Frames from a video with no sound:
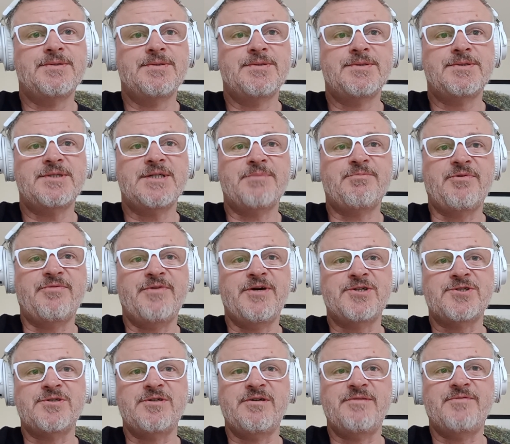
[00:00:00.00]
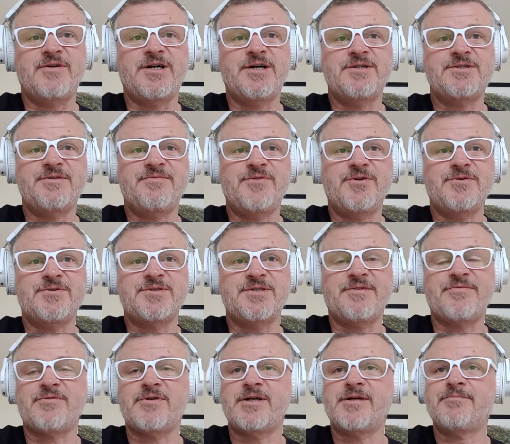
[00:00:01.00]
Seek professional advice if you're
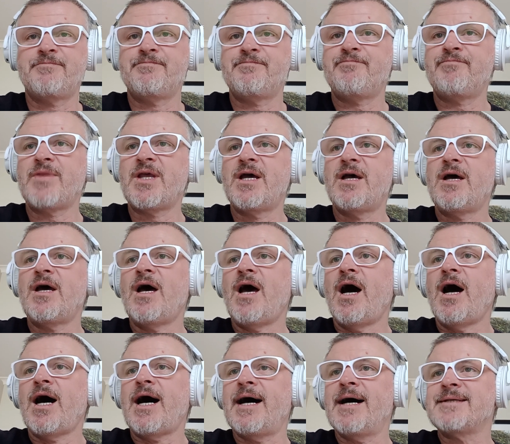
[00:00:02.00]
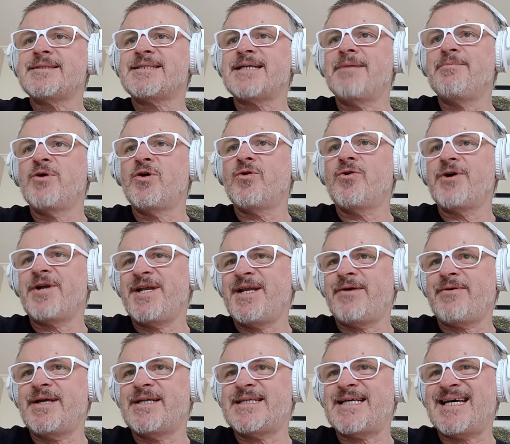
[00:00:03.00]
suffering. Some
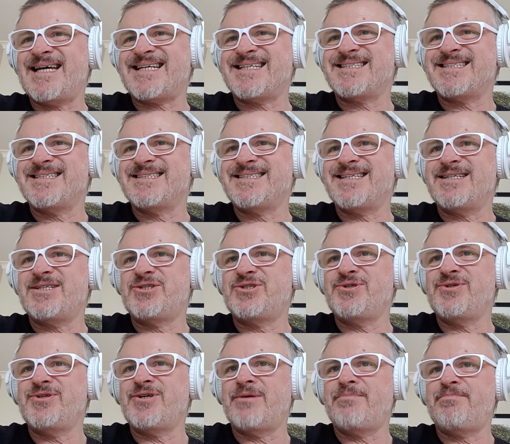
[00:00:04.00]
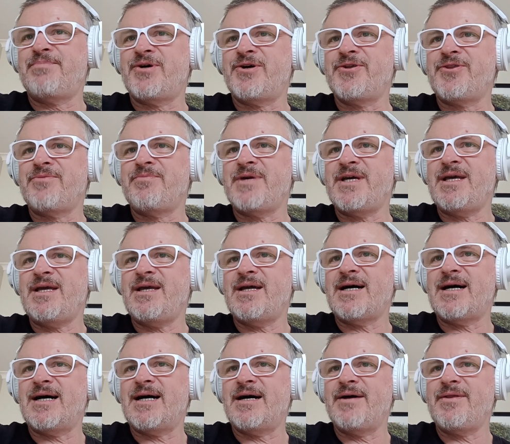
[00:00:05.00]
ordinary textures that do not bother me
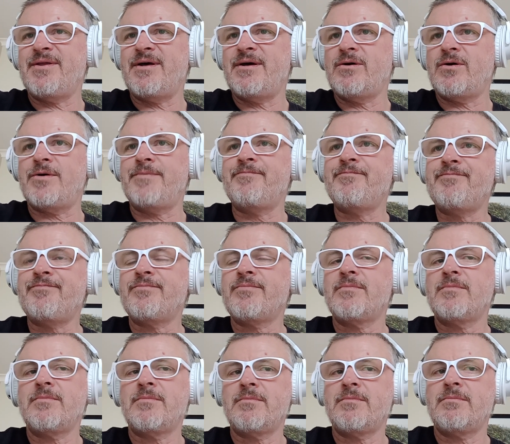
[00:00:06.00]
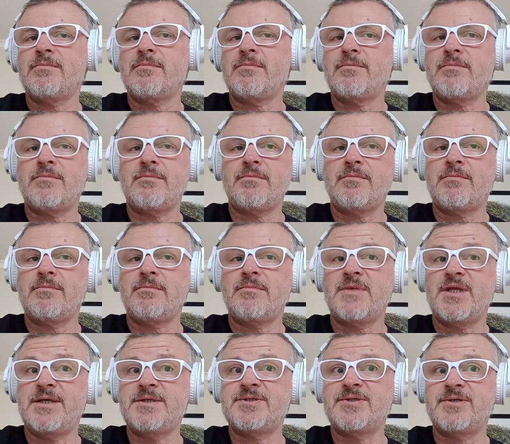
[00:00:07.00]
are...
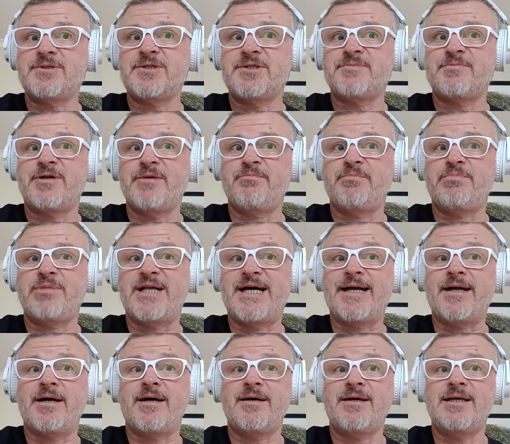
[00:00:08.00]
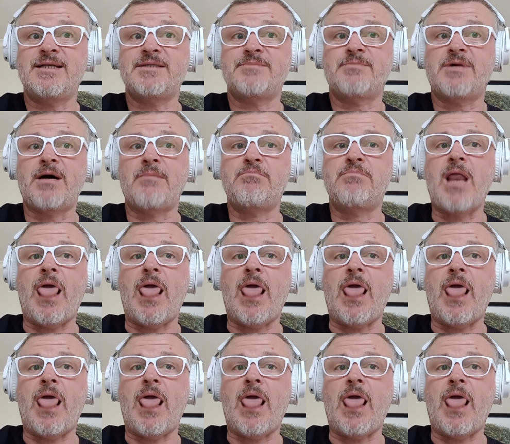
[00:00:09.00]
it's not just my bladder, it's my...